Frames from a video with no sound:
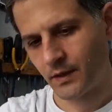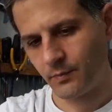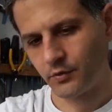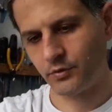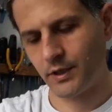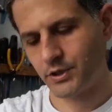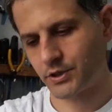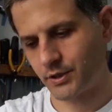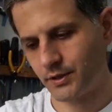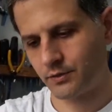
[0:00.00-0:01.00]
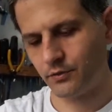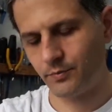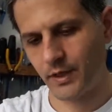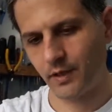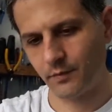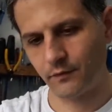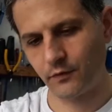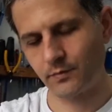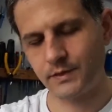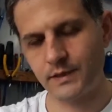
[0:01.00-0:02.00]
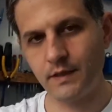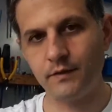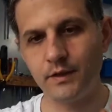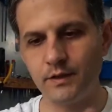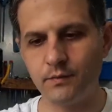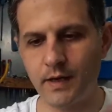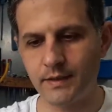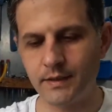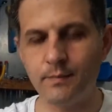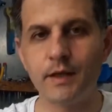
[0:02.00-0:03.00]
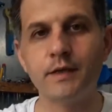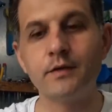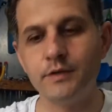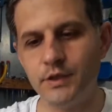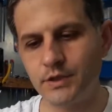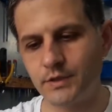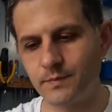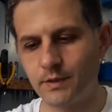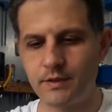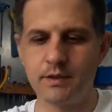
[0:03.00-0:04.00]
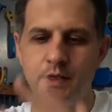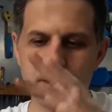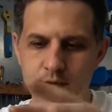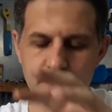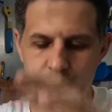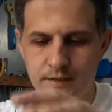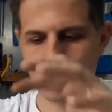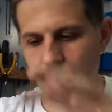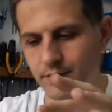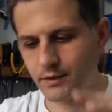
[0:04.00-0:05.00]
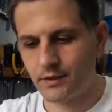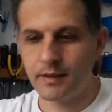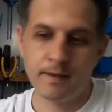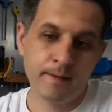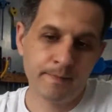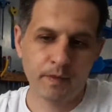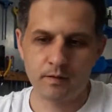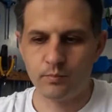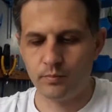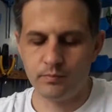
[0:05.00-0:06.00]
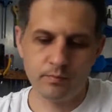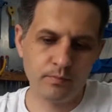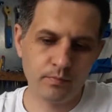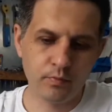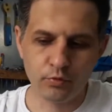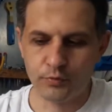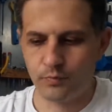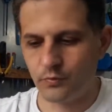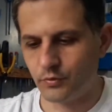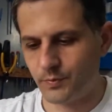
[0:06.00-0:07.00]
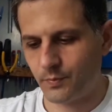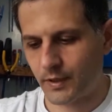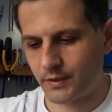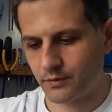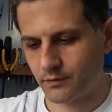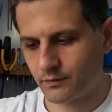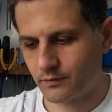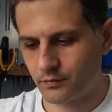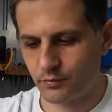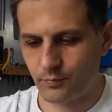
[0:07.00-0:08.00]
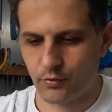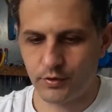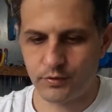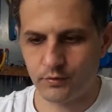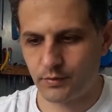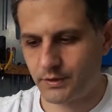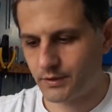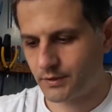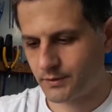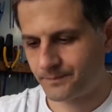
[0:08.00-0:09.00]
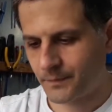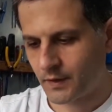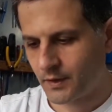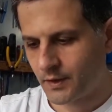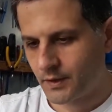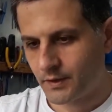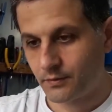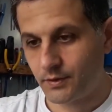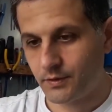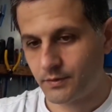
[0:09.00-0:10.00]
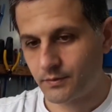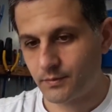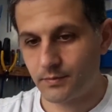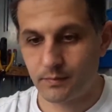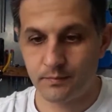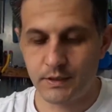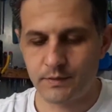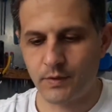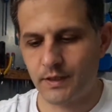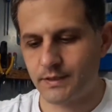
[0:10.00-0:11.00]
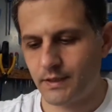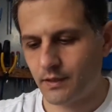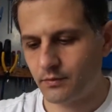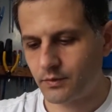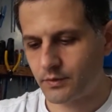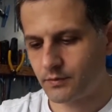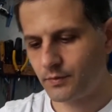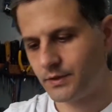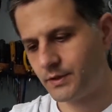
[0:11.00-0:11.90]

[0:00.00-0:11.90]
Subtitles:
modulation and good braking performance even in the wet and muddy conditions, but this is another good part or good point with disc brakes. Now with